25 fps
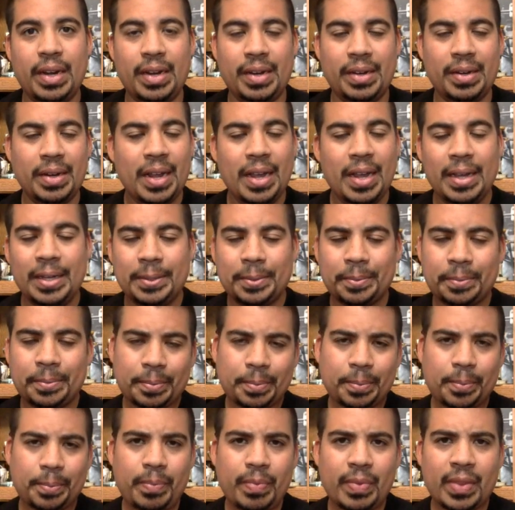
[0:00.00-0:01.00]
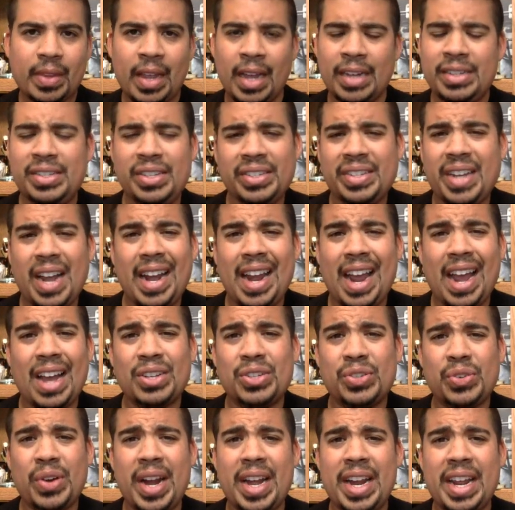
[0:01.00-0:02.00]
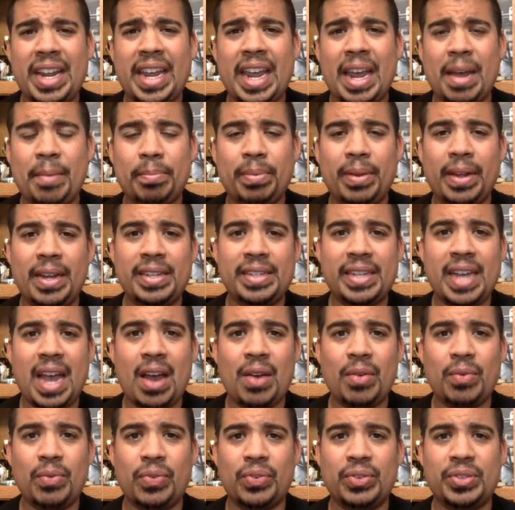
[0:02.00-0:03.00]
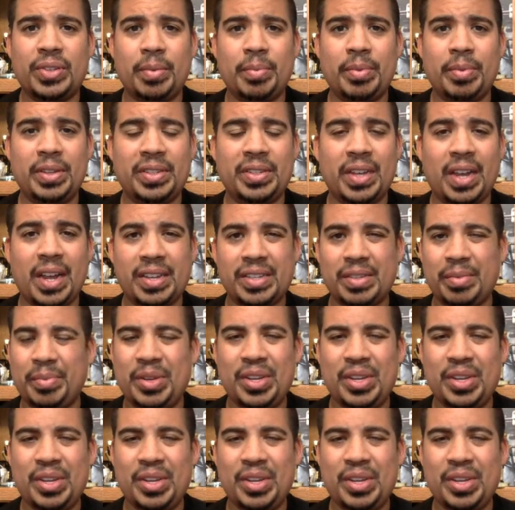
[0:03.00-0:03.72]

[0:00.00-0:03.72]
And it's just kind of how training camp plays out for some of these guys.